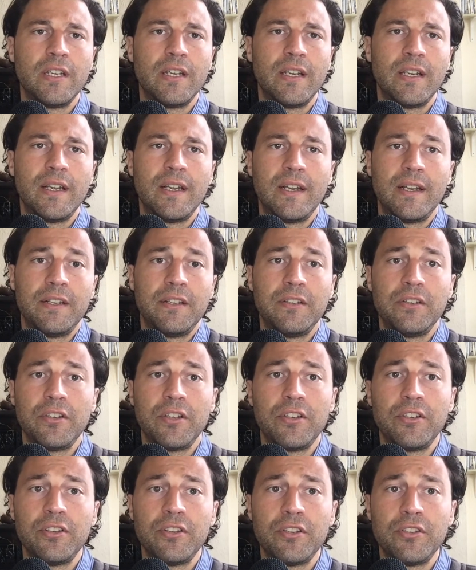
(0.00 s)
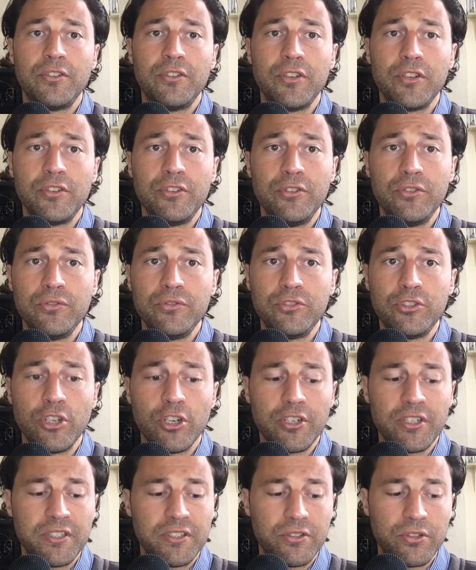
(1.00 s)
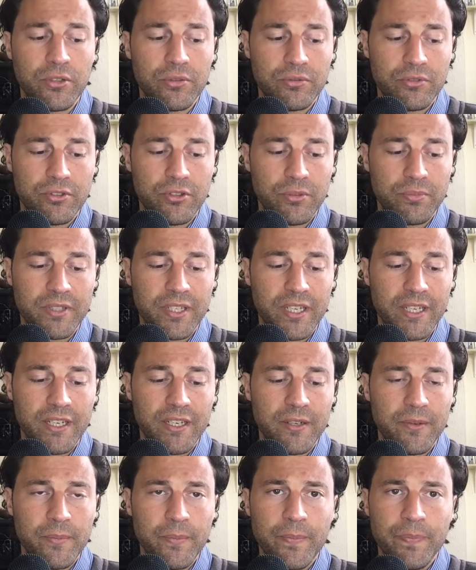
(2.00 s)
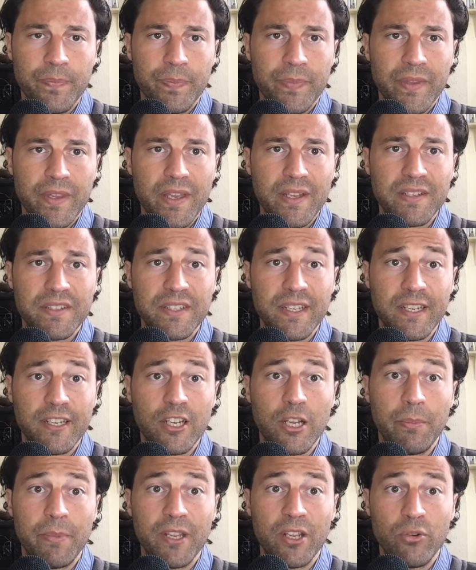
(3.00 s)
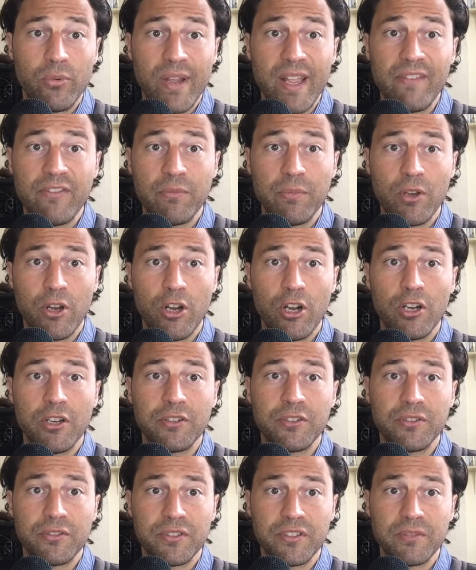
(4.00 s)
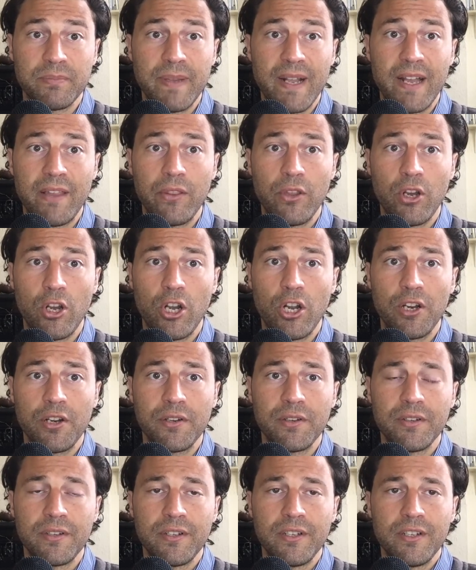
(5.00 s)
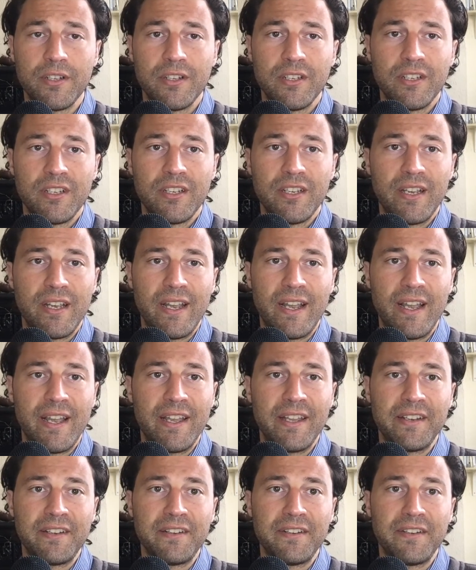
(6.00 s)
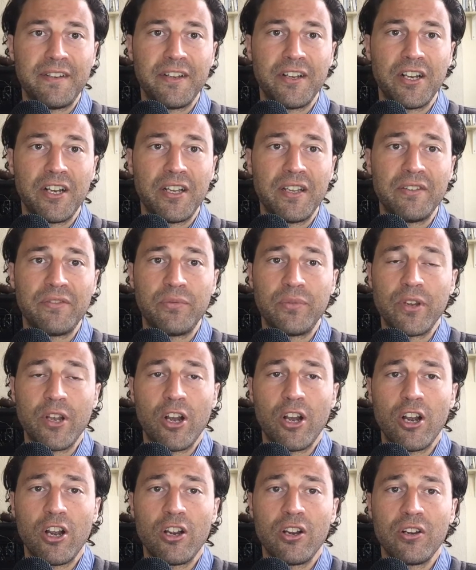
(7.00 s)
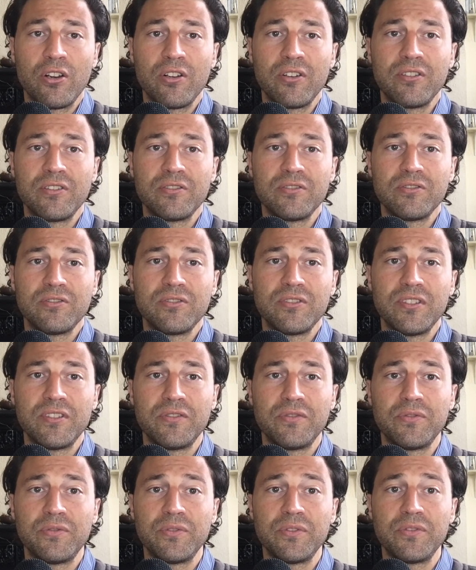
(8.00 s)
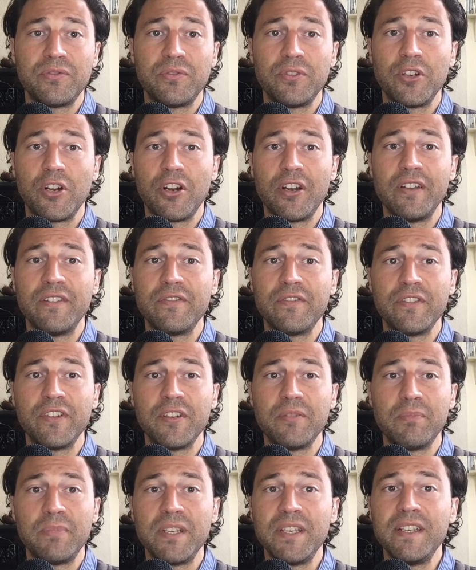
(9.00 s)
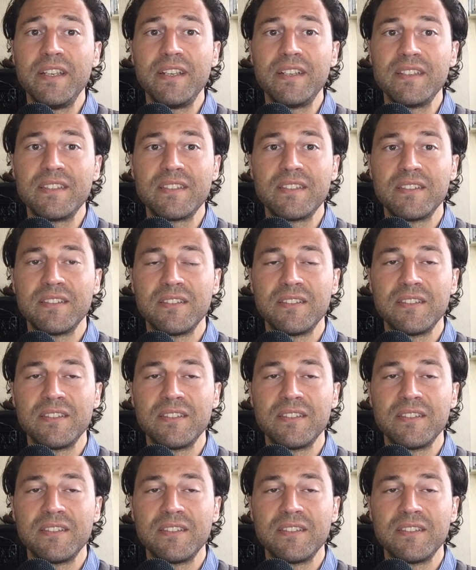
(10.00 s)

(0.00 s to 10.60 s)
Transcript: and a, a, a new journey to to uptake. And it's like coming away from the heart to expand the heart. And uh, if we are if if we are infinite beings,